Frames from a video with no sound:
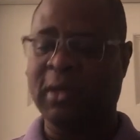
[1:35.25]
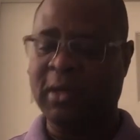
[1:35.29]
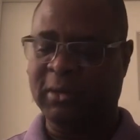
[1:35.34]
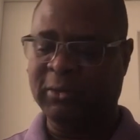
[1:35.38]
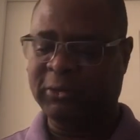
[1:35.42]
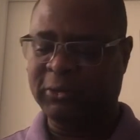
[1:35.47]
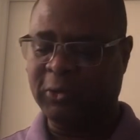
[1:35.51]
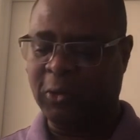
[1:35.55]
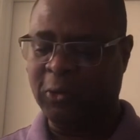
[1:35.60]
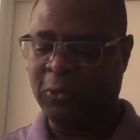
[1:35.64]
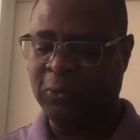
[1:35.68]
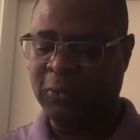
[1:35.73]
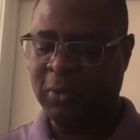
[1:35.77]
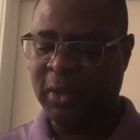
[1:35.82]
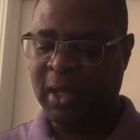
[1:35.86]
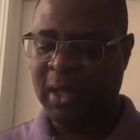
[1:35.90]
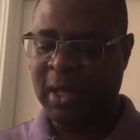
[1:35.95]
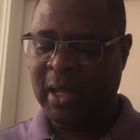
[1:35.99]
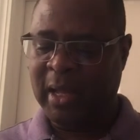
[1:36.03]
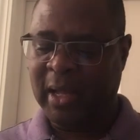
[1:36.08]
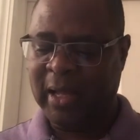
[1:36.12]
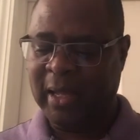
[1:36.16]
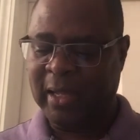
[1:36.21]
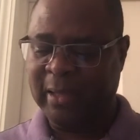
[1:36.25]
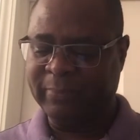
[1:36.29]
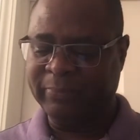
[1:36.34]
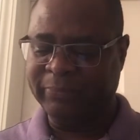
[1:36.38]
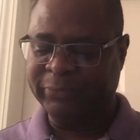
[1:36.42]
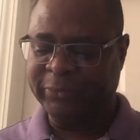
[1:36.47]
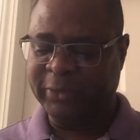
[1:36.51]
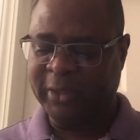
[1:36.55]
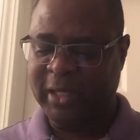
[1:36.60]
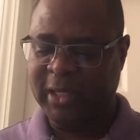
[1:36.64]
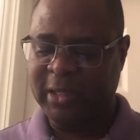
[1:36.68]
So
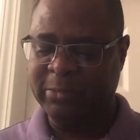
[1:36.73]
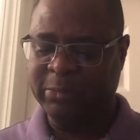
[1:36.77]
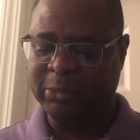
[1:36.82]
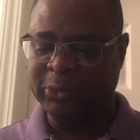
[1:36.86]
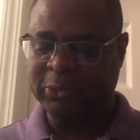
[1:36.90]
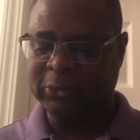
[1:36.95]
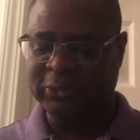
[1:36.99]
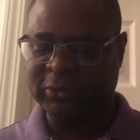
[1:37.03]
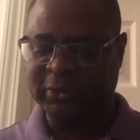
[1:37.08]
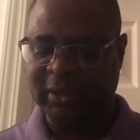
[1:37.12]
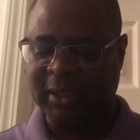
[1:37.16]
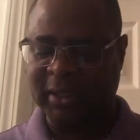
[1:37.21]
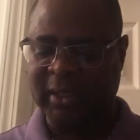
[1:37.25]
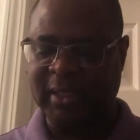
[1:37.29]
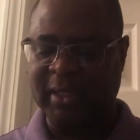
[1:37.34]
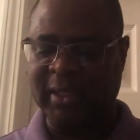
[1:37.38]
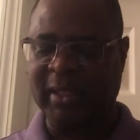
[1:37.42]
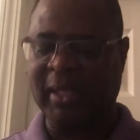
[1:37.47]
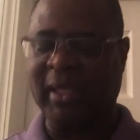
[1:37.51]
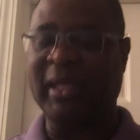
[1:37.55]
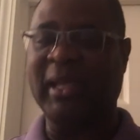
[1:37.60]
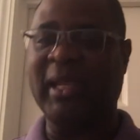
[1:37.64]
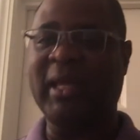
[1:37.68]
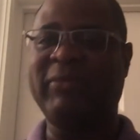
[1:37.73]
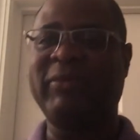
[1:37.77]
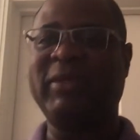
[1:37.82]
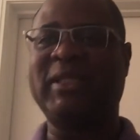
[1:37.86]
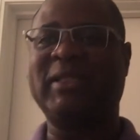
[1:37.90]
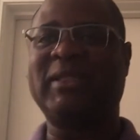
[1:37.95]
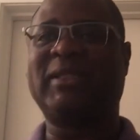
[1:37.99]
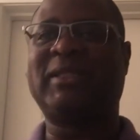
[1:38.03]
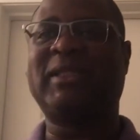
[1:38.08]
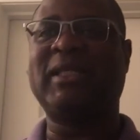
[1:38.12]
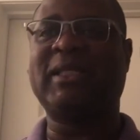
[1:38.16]
Hebrews 11
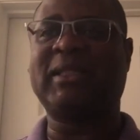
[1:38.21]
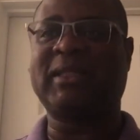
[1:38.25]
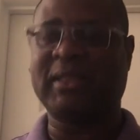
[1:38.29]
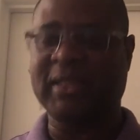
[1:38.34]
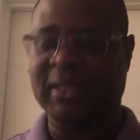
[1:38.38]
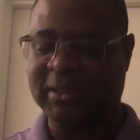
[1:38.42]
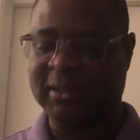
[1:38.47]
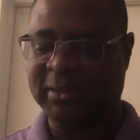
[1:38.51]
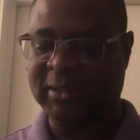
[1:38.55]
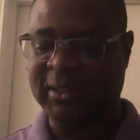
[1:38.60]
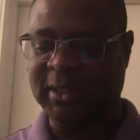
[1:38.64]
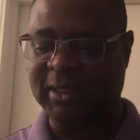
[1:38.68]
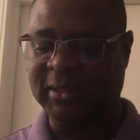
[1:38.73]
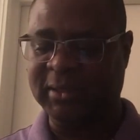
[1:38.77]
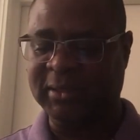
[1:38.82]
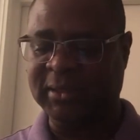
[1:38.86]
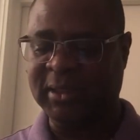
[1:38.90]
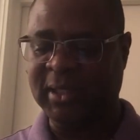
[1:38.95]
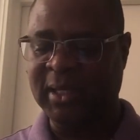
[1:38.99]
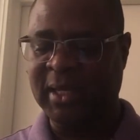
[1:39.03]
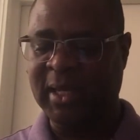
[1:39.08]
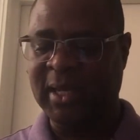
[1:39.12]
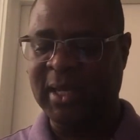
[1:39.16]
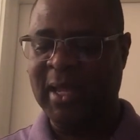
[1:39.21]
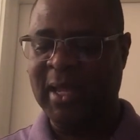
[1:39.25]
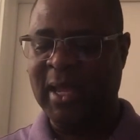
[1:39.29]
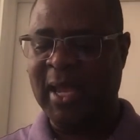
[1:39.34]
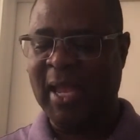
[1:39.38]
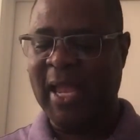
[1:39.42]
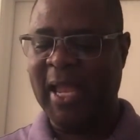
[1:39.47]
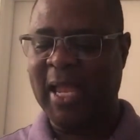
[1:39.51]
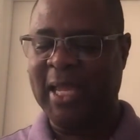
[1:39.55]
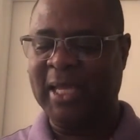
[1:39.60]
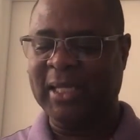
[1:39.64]
and 6 says this,
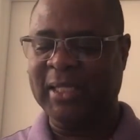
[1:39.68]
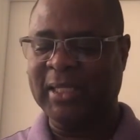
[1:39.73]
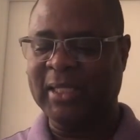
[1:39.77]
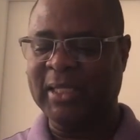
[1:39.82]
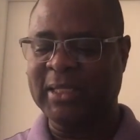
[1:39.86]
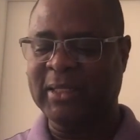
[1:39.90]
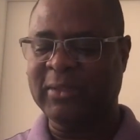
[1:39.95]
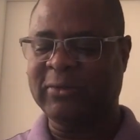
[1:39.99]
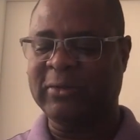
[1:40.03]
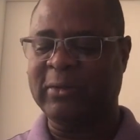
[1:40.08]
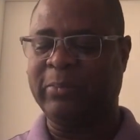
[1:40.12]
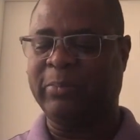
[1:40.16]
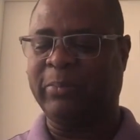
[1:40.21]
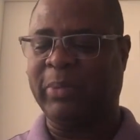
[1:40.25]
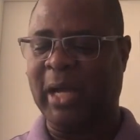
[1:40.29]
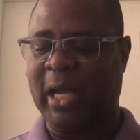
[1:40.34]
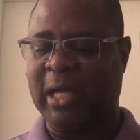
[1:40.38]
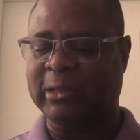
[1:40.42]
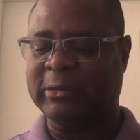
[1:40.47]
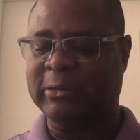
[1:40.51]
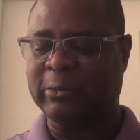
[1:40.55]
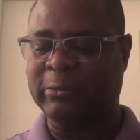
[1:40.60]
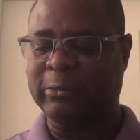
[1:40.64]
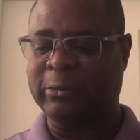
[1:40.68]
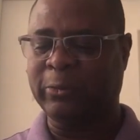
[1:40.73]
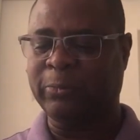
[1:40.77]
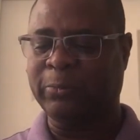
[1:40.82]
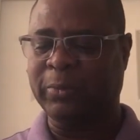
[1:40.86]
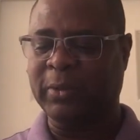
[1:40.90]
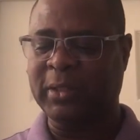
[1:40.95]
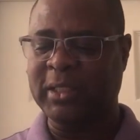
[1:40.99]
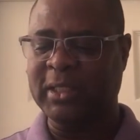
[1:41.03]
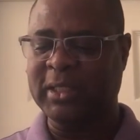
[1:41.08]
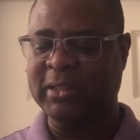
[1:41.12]
and it is impossible to
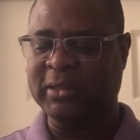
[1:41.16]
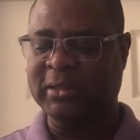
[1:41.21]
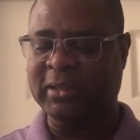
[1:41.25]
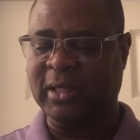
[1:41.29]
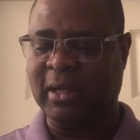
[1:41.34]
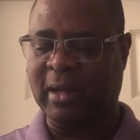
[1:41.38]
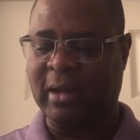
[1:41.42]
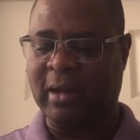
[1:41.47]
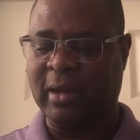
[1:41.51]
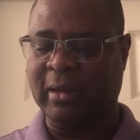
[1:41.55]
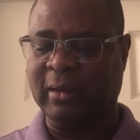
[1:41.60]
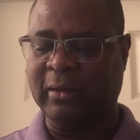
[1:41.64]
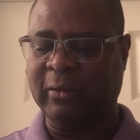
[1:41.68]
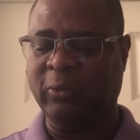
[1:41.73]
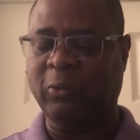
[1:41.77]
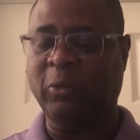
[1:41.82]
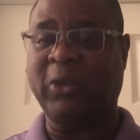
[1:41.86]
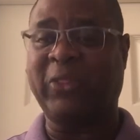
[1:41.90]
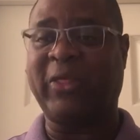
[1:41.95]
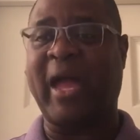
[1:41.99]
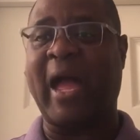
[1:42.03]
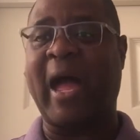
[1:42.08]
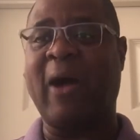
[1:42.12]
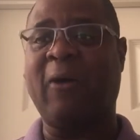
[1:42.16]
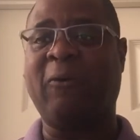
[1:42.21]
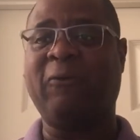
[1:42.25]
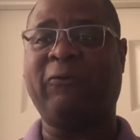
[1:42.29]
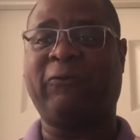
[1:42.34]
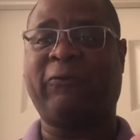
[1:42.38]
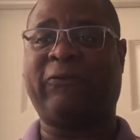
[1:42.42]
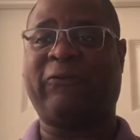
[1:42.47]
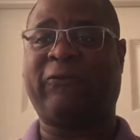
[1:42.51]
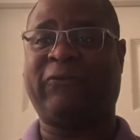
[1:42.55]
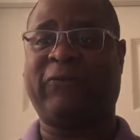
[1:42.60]
please God
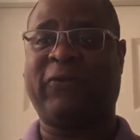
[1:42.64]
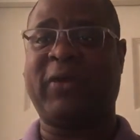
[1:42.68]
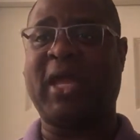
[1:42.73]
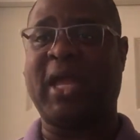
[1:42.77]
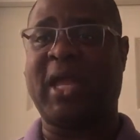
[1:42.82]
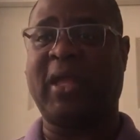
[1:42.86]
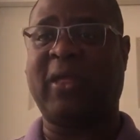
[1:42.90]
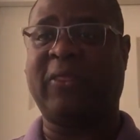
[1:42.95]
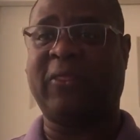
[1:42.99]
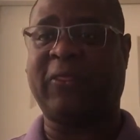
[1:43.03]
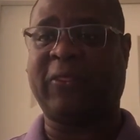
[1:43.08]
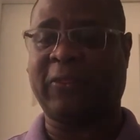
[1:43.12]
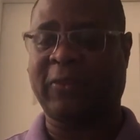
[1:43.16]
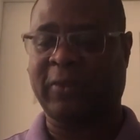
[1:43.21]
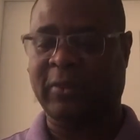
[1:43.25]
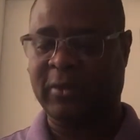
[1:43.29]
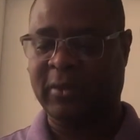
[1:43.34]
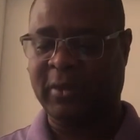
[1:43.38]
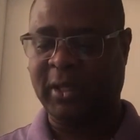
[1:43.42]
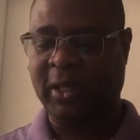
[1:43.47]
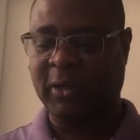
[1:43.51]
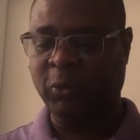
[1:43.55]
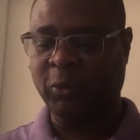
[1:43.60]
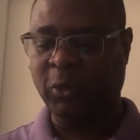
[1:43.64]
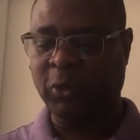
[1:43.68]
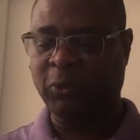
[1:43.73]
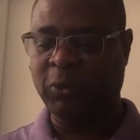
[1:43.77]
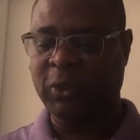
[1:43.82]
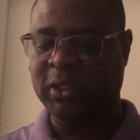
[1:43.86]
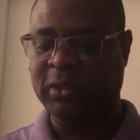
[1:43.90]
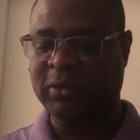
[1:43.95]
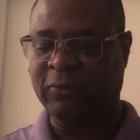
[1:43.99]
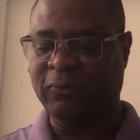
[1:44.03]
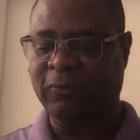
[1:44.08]
without faith. And we'll
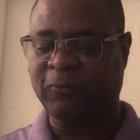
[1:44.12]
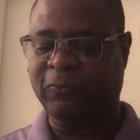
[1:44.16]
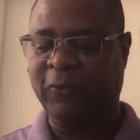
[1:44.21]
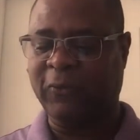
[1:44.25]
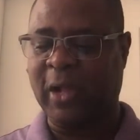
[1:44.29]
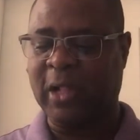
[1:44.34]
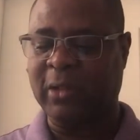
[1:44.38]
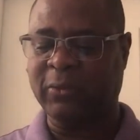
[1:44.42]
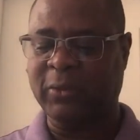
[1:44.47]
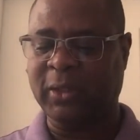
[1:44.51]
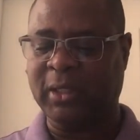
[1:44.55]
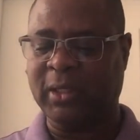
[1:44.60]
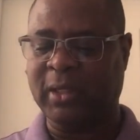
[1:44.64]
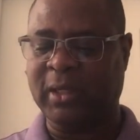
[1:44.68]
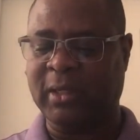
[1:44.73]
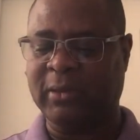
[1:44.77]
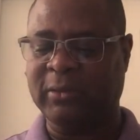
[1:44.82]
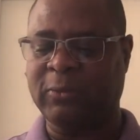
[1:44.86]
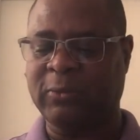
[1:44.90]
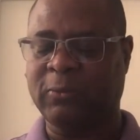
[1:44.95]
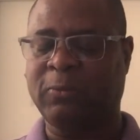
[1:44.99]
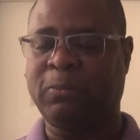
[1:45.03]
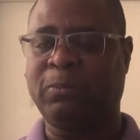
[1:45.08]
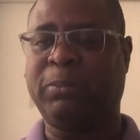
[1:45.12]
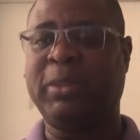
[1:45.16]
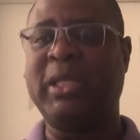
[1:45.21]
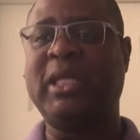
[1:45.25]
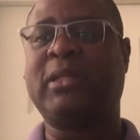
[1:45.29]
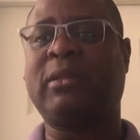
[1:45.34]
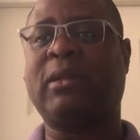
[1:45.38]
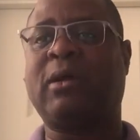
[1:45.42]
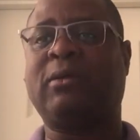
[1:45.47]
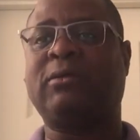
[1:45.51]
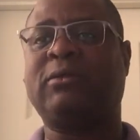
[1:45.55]
read the following, the B
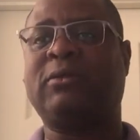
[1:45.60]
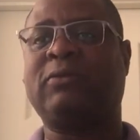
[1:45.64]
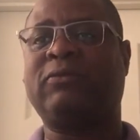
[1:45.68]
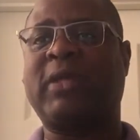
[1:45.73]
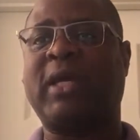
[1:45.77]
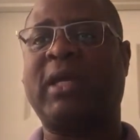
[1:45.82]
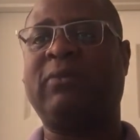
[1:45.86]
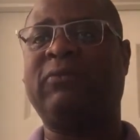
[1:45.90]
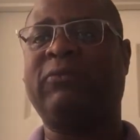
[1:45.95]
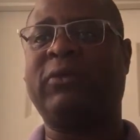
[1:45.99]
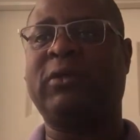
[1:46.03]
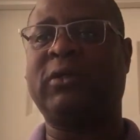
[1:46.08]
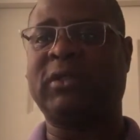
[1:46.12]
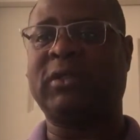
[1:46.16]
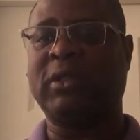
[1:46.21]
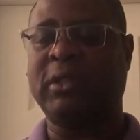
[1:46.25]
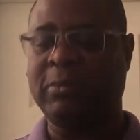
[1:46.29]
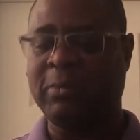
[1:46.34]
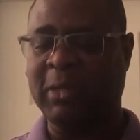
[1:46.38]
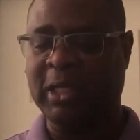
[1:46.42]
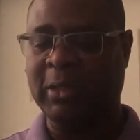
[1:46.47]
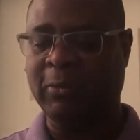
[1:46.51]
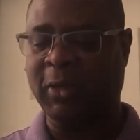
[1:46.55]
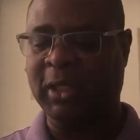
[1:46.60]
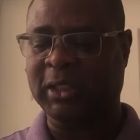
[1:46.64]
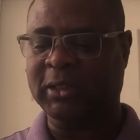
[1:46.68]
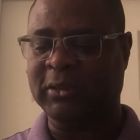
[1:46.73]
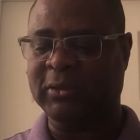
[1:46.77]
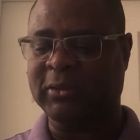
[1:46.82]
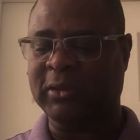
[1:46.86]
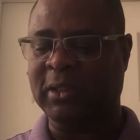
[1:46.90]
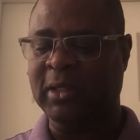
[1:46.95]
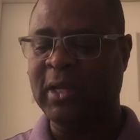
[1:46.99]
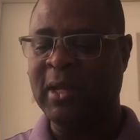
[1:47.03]
clause of that verse in a minute. Watch
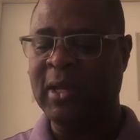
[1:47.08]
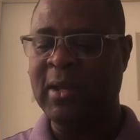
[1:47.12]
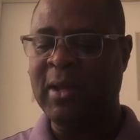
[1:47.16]
this.